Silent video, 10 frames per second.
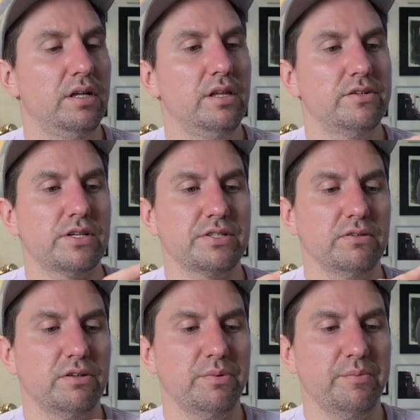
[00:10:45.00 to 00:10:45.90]
There's also a
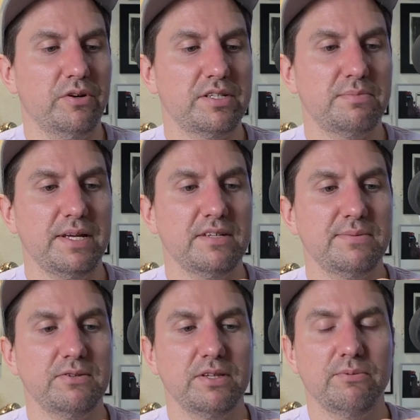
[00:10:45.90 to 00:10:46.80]
little bit more space
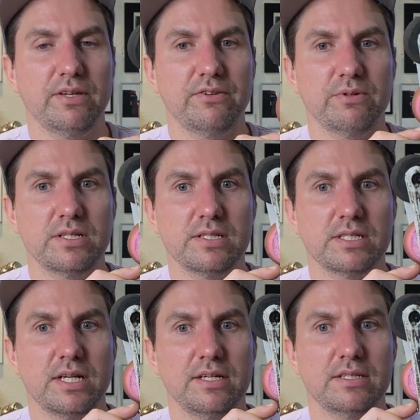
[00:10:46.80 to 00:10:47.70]
between the wheels, which is
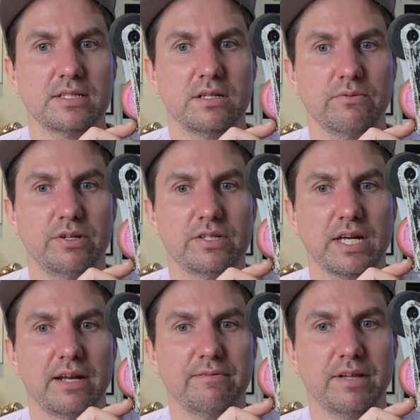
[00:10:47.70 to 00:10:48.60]
nice when you're
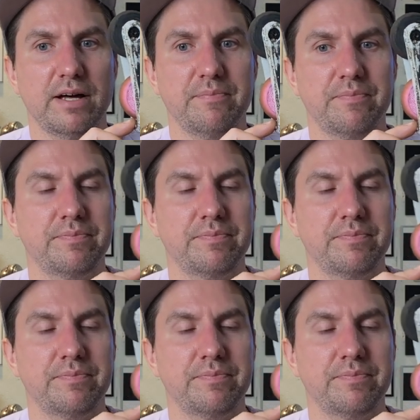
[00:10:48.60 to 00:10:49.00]
skating flat.